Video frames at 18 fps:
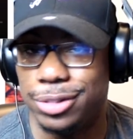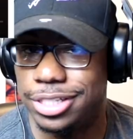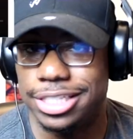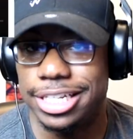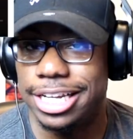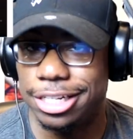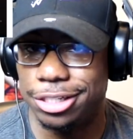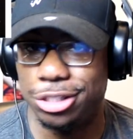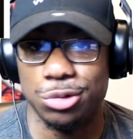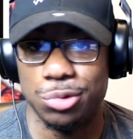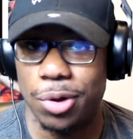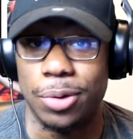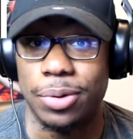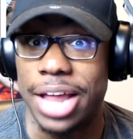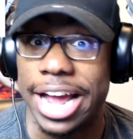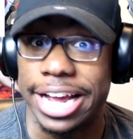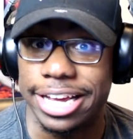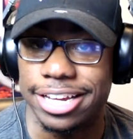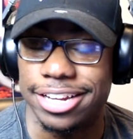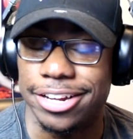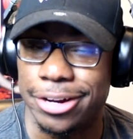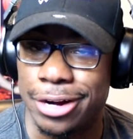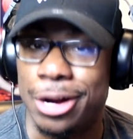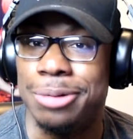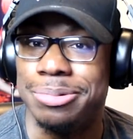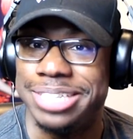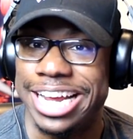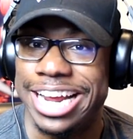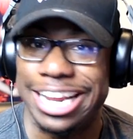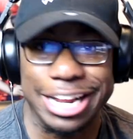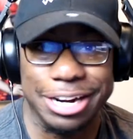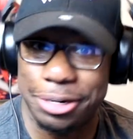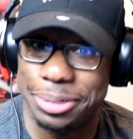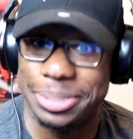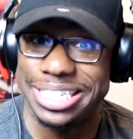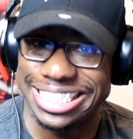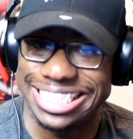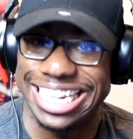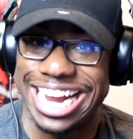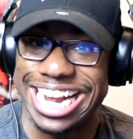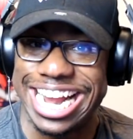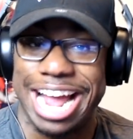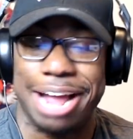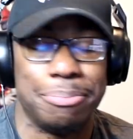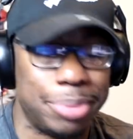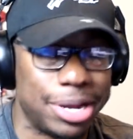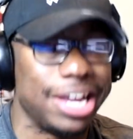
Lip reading: Who's to say that you won't like it? You know what I'm saying? Like, who's to say that?